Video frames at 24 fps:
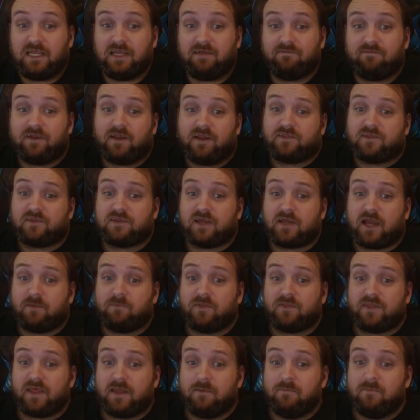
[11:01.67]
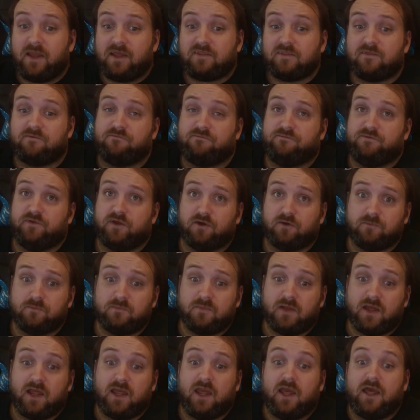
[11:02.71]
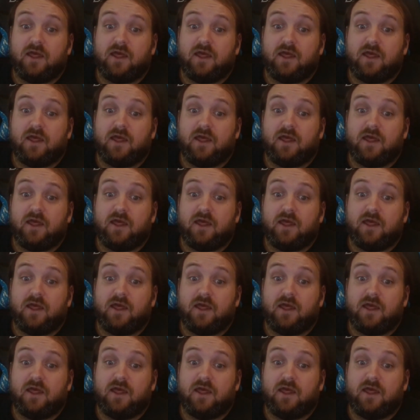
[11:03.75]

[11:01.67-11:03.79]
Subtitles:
even at the time that they made the film,